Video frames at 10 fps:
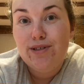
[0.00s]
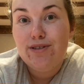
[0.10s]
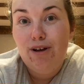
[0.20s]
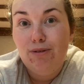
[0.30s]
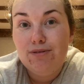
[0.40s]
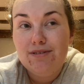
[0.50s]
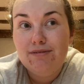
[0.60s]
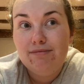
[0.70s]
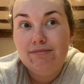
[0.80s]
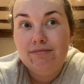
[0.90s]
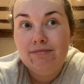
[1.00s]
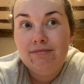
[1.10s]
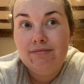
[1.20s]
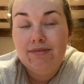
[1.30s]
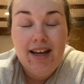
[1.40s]
sold.
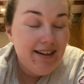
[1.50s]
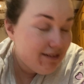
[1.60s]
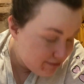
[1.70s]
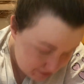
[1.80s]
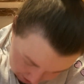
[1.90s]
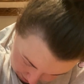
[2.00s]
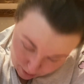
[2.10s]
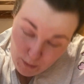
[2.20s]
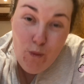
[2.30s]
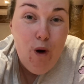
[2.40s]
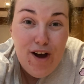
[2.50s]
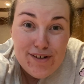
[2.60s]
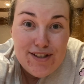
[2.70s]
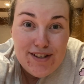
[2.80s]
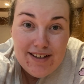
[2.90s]
Like,
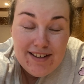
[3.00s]
what